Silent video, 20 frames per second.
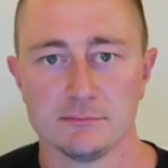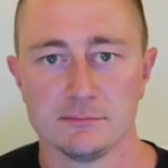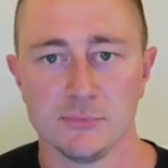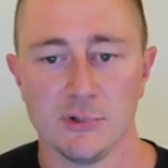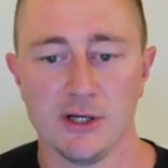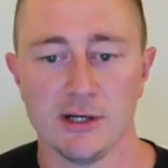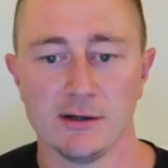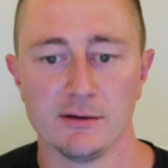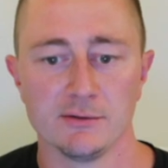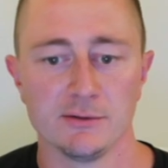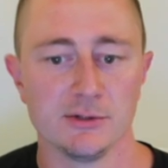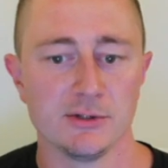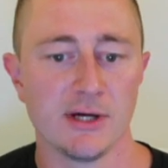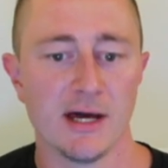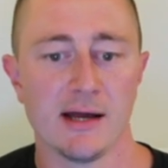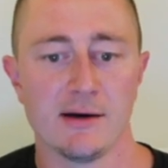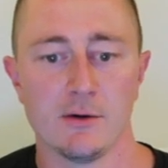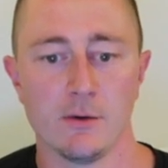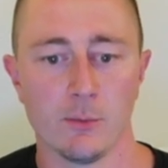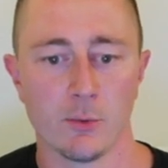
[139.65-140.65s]
you
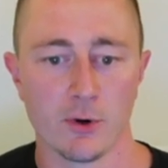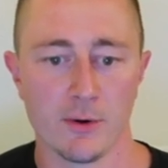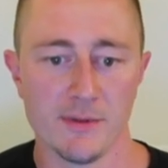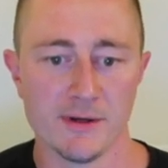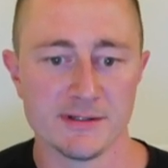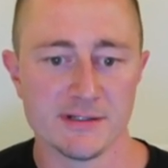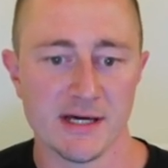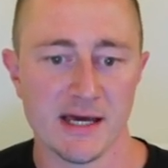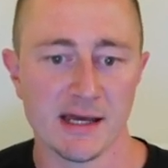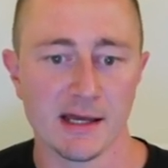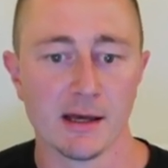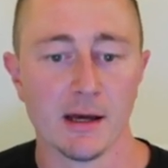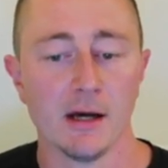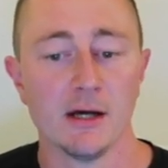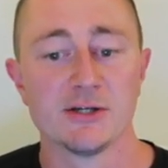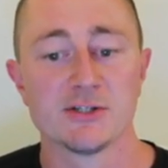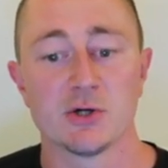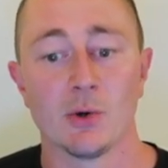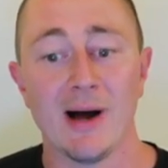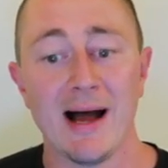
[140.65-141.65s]
got no more in the tank.
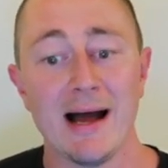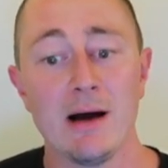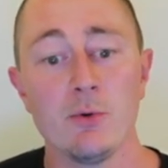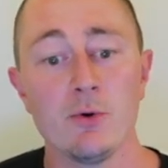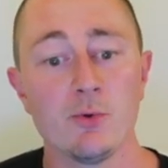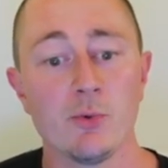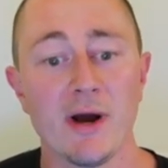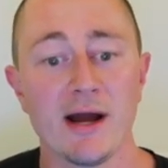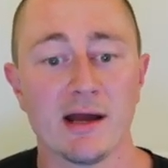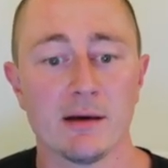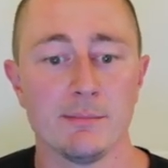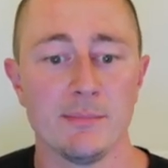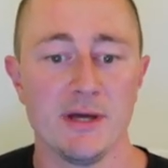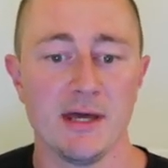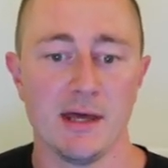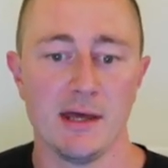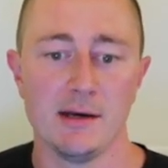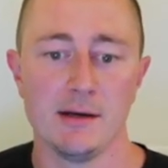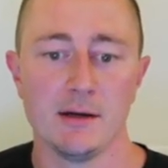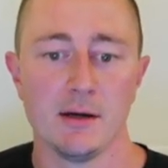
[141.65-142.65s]
So I would
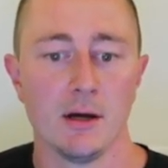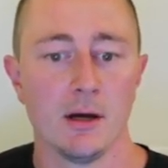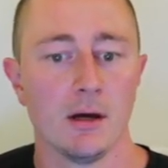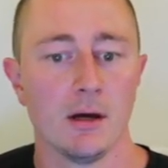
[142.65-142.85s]
recommend